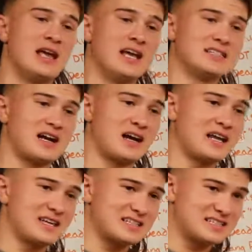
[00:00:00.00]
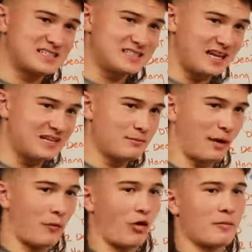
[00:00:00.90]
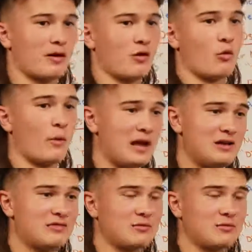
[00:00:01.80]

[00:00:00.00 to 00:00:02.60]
is I extended my barbell away